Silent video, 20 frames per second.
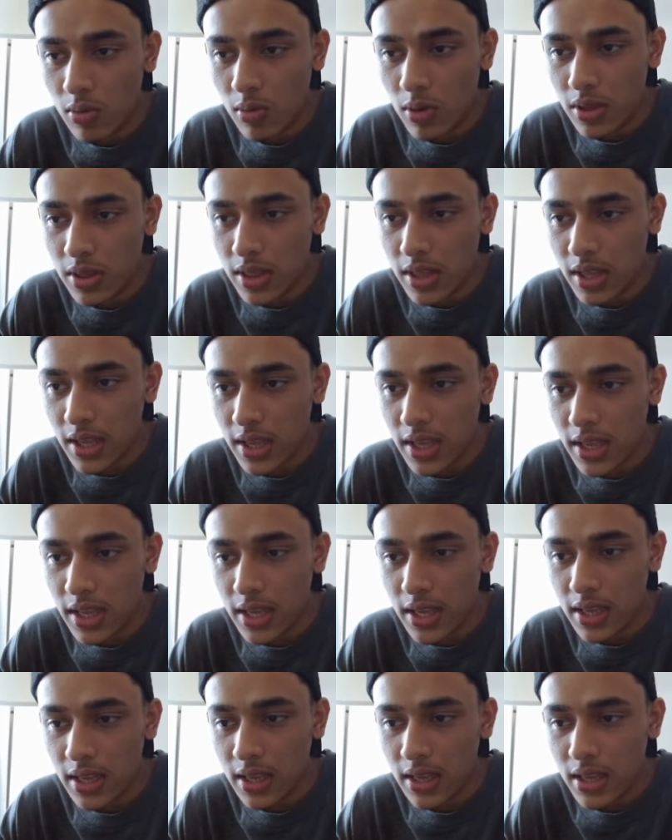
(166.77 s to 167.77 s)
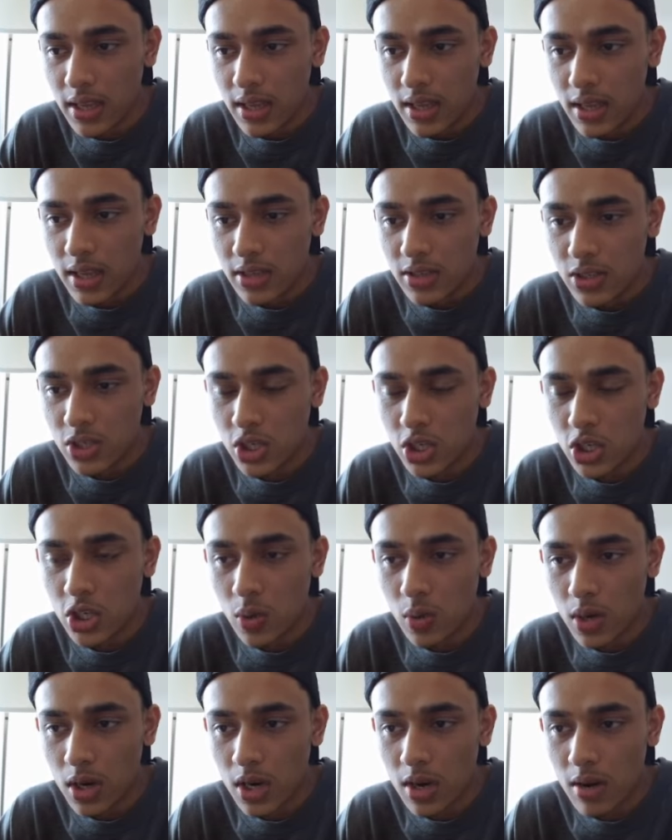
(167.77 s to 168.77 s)
with a
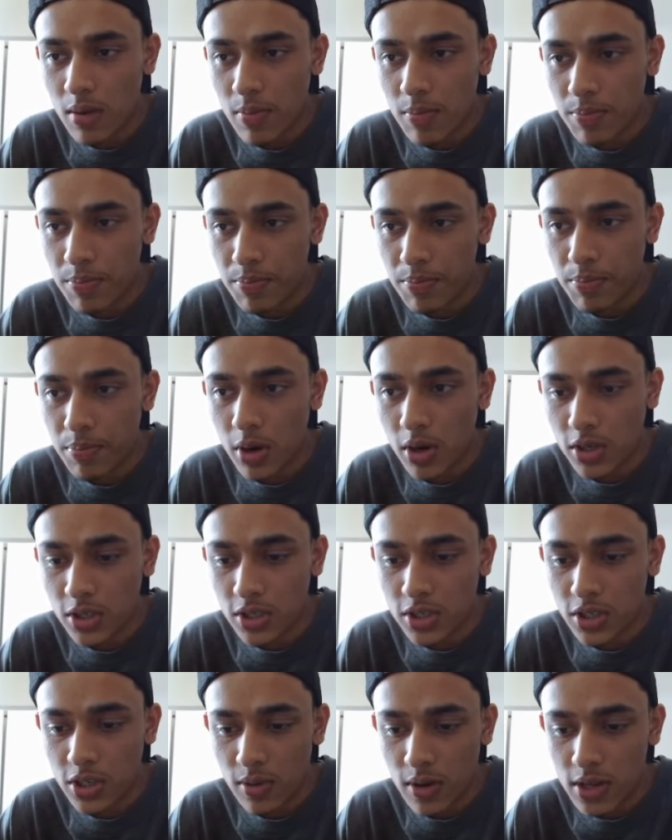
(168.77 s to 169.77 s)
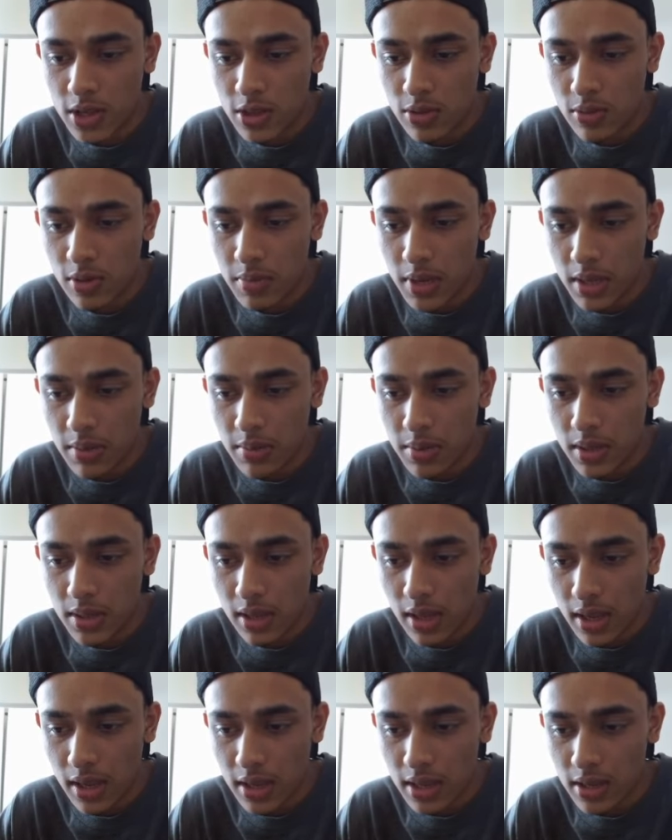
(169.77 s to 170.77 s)
skewer puncturing right through a baby,
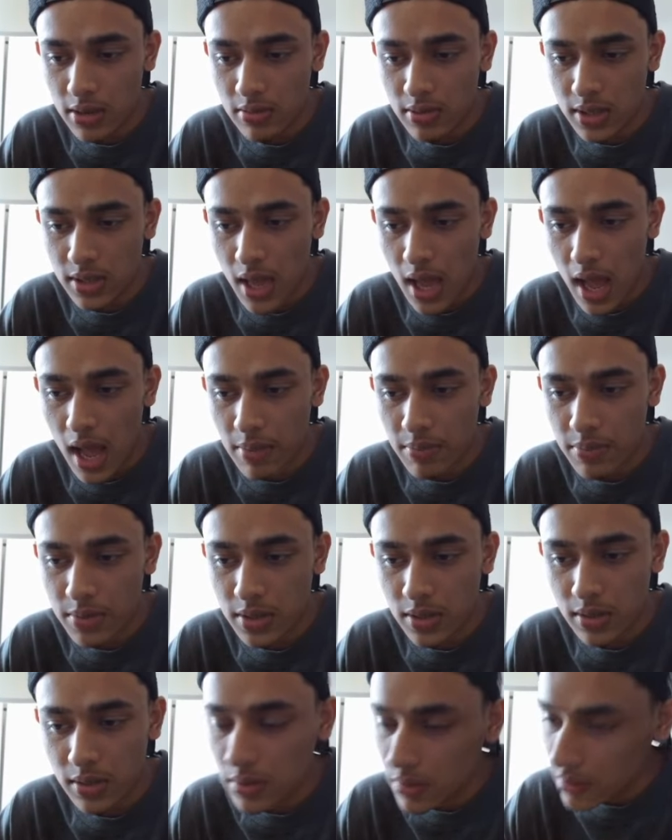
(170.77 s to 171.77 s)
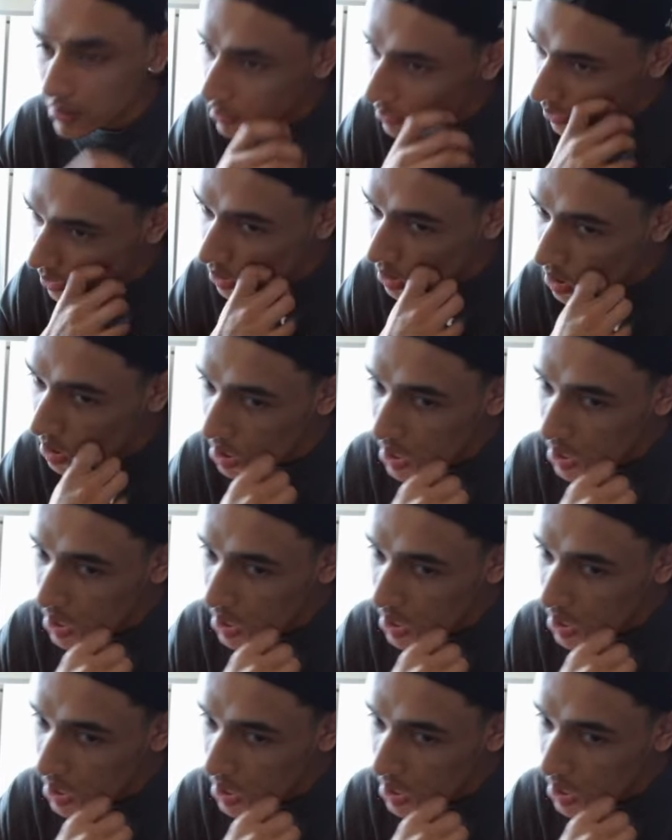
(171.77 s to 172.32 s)
like it was absolutely